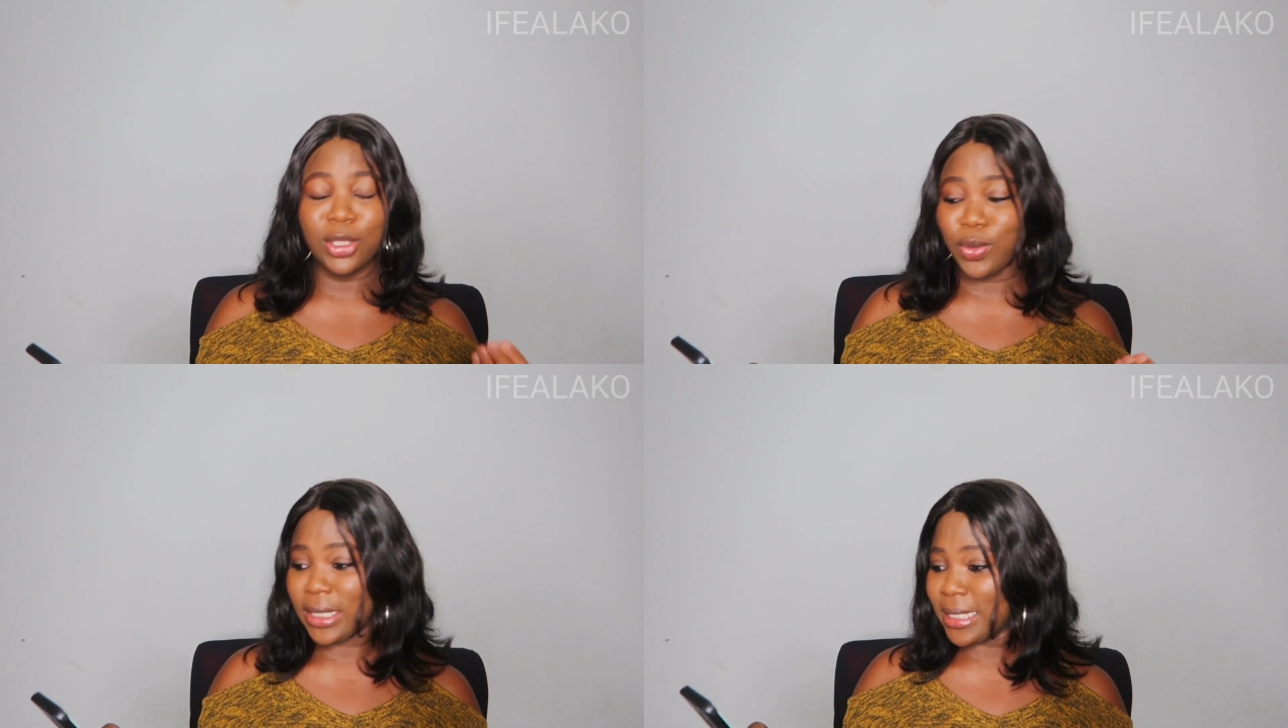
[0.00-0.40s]

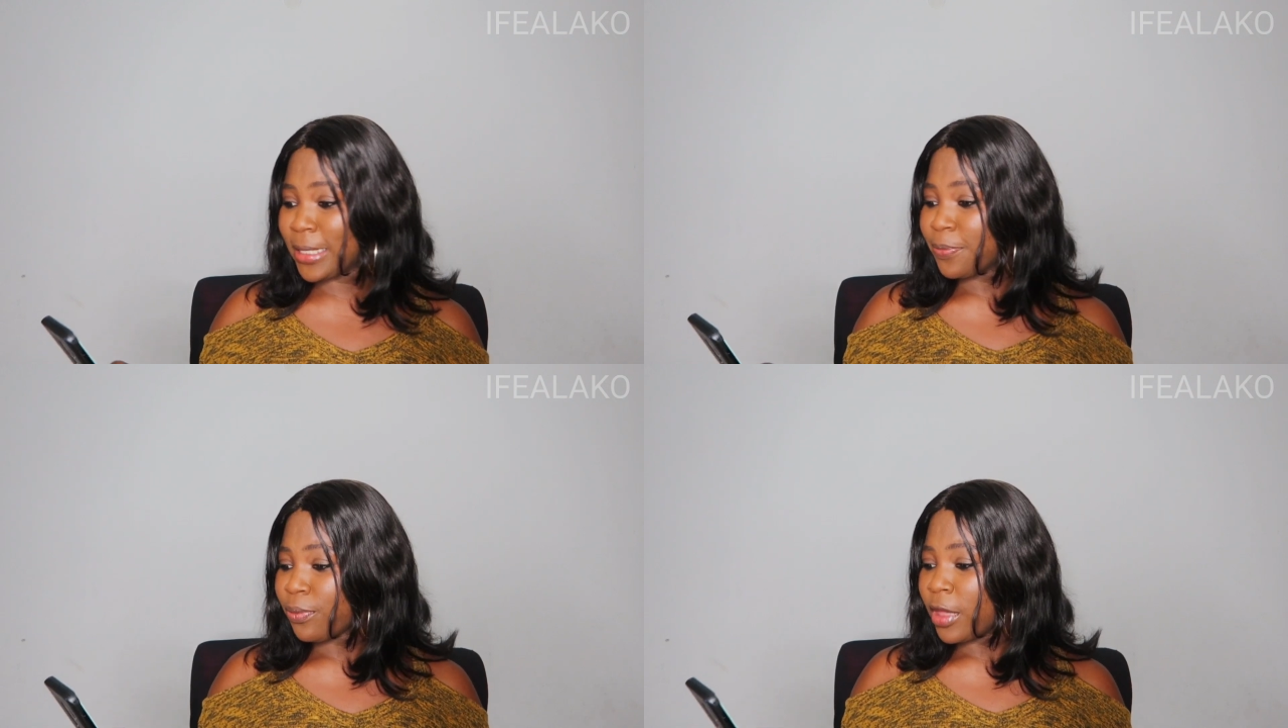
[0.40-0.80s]

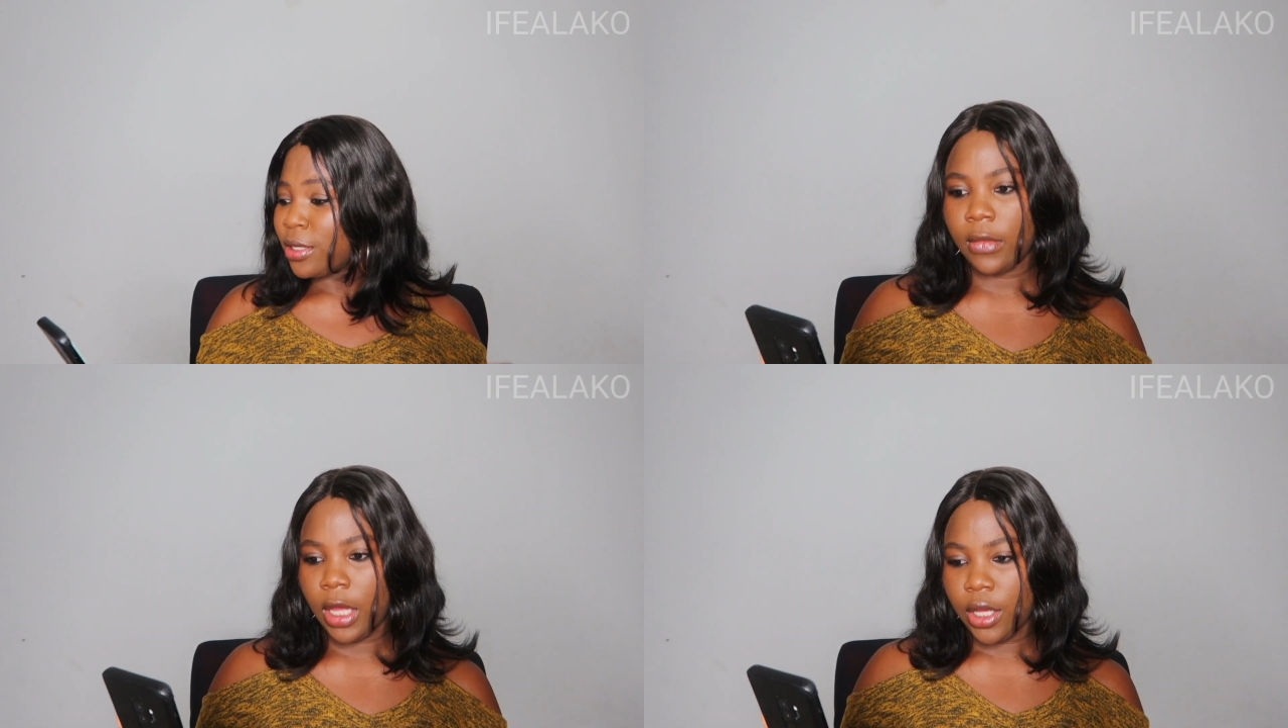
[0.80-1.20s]
tweets.
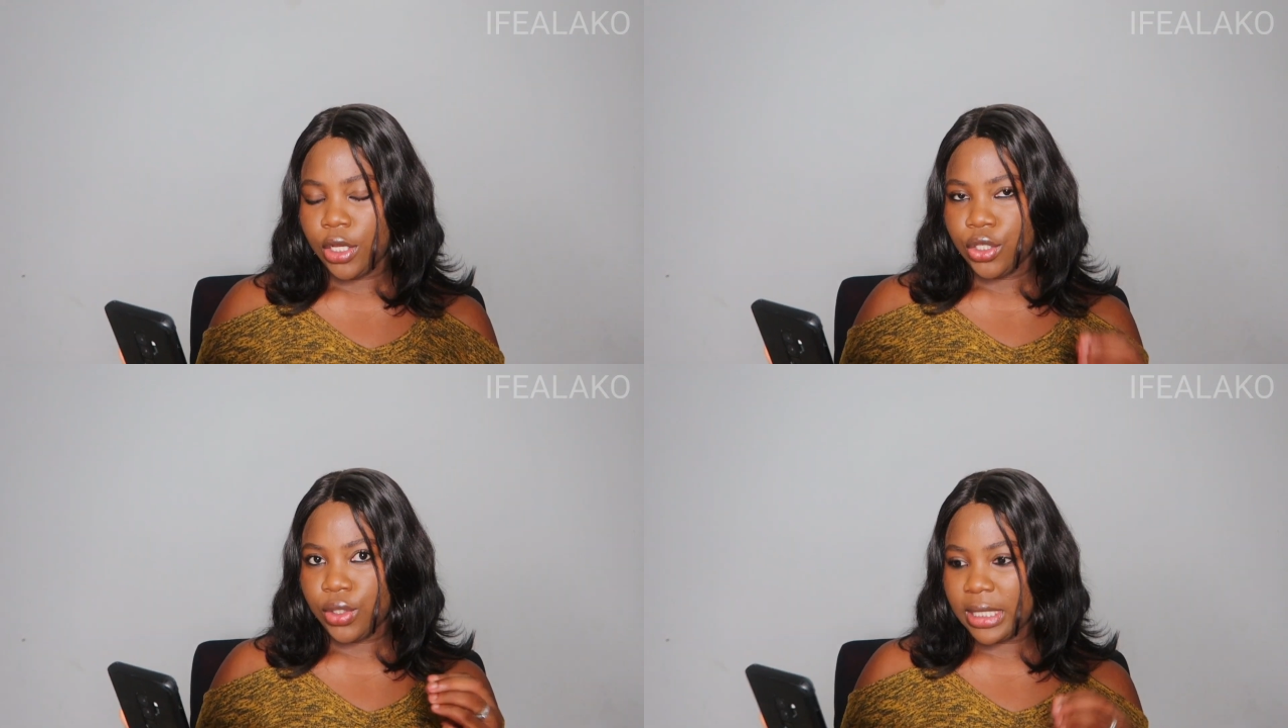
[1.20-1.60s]

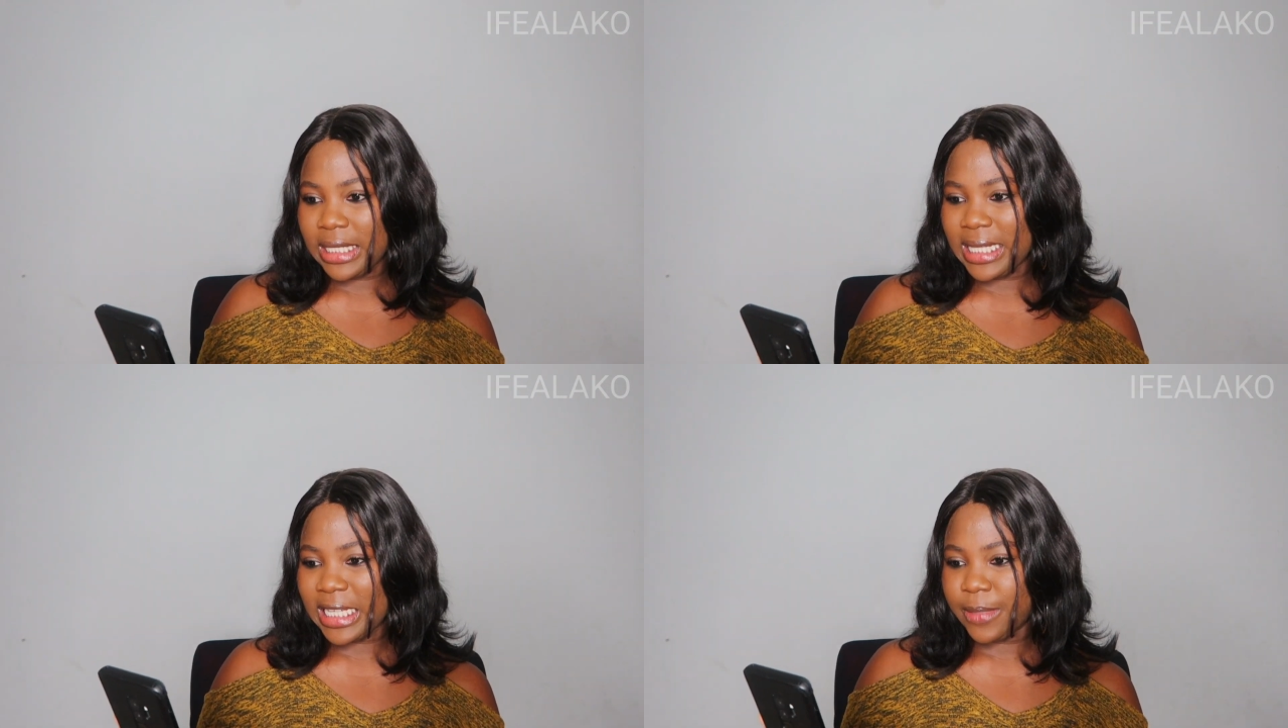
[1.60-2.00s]
So
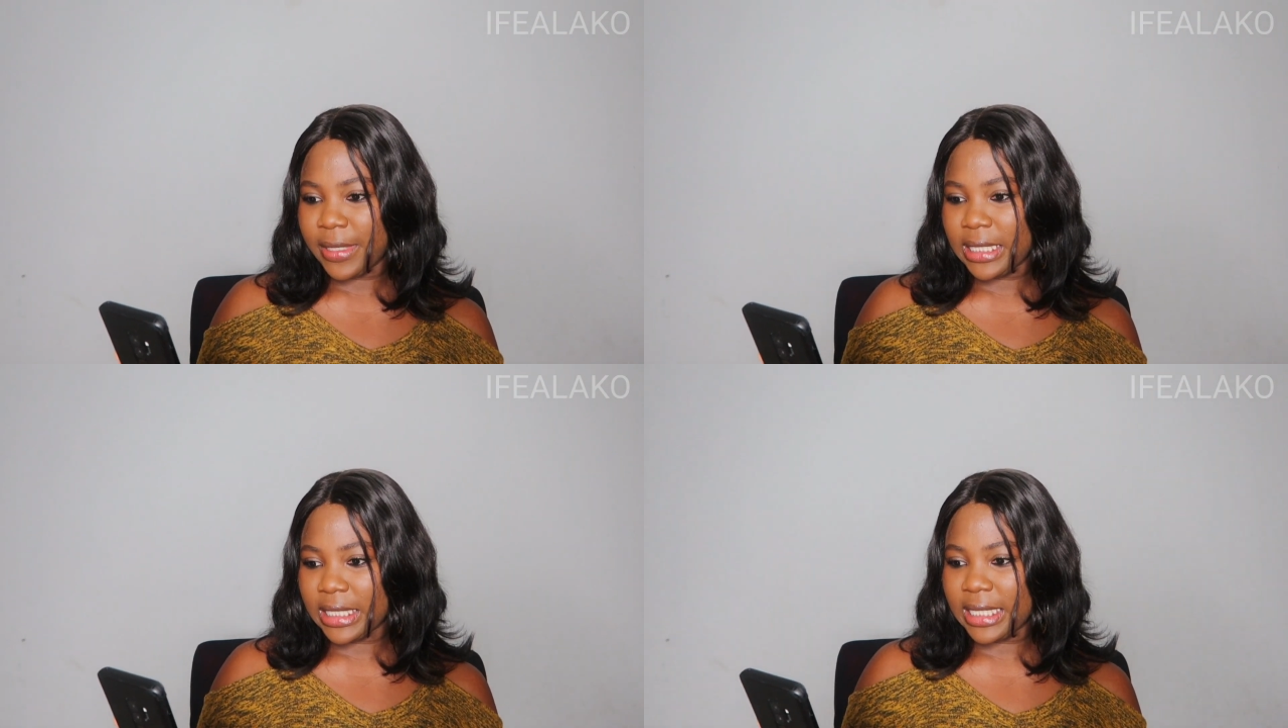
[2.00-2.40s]
this next
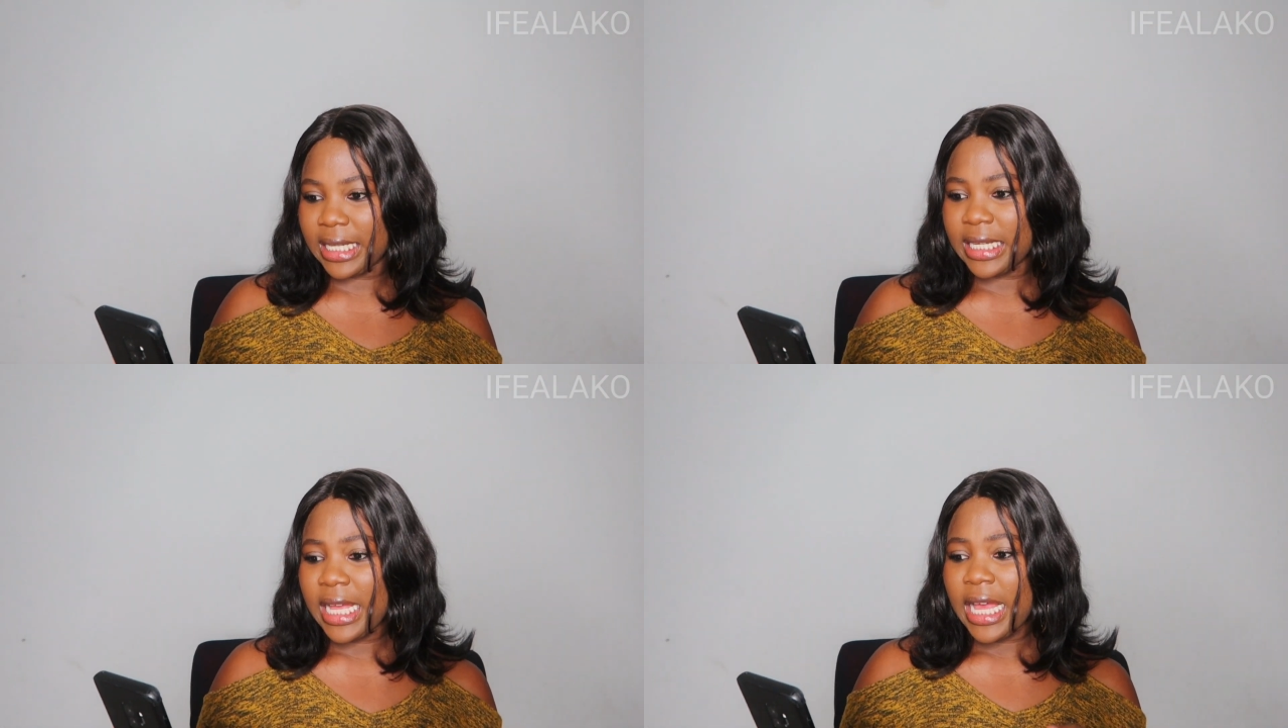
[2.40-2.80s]
person
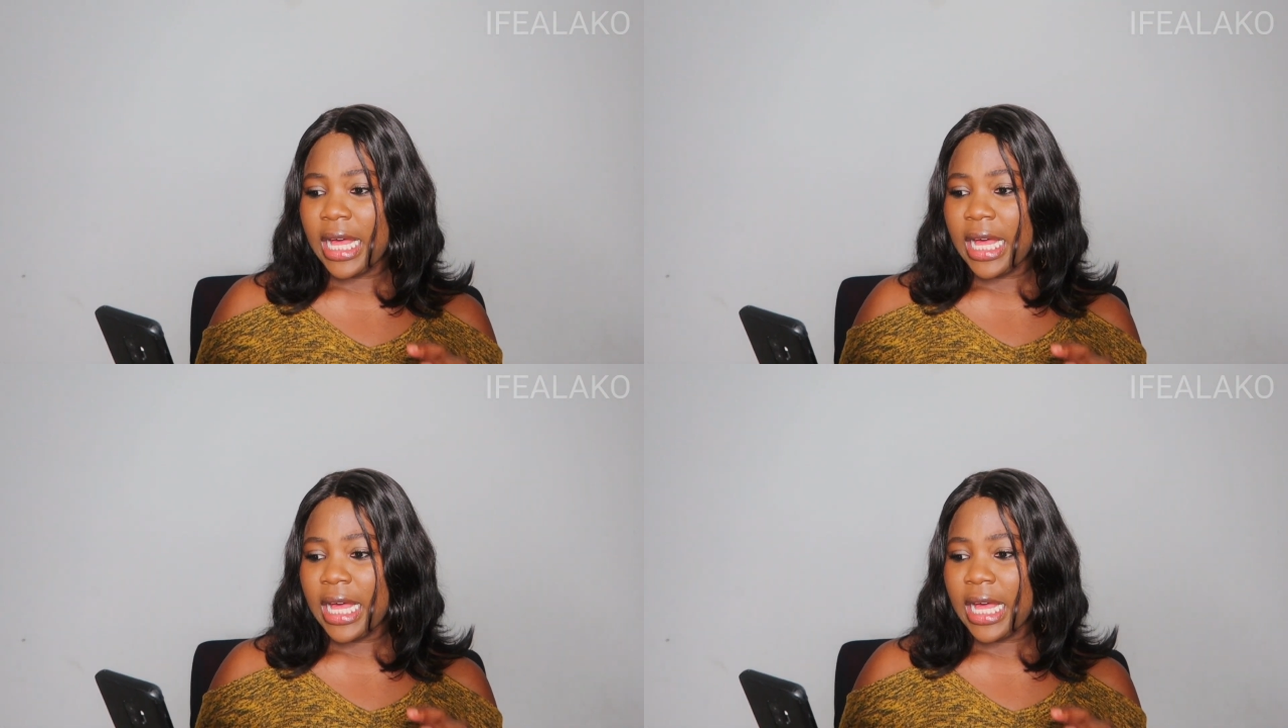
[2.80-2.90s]
said,